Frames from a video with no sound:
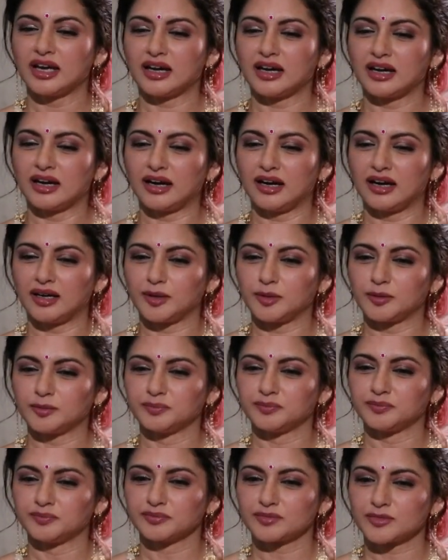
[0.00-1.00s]

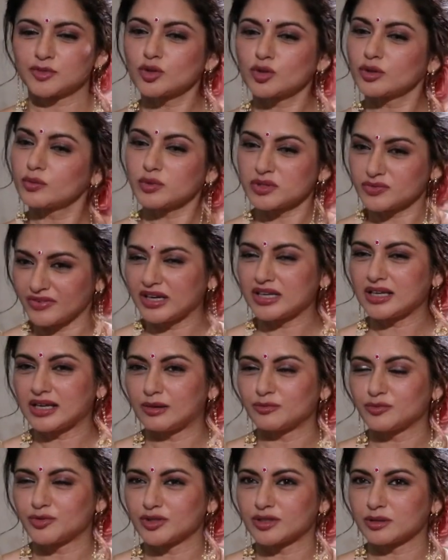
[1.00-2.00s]
So it was very
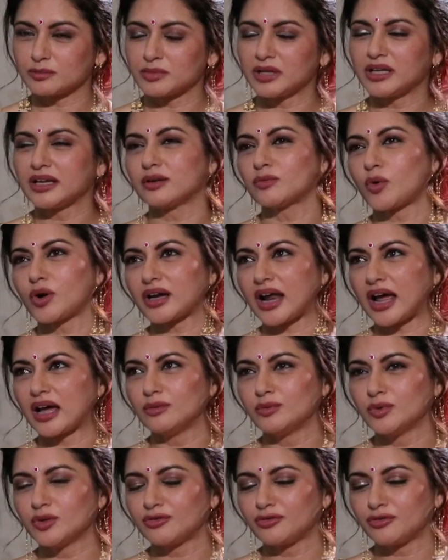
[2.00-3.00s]
comfortable. And what I
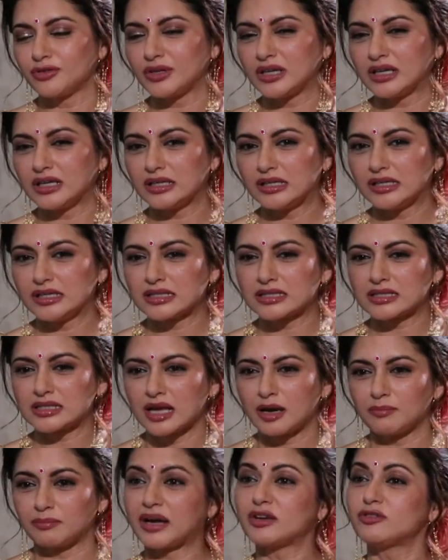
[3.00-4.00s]
would feel is
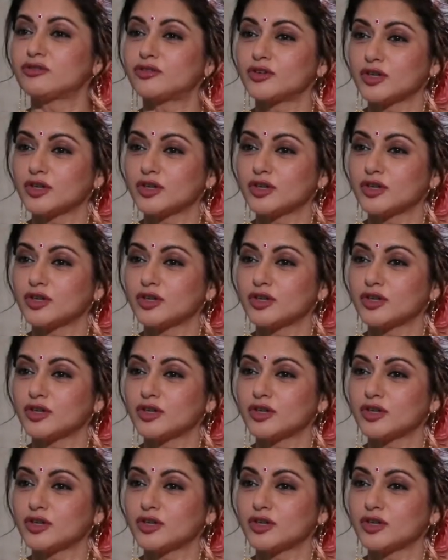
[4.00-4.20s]
my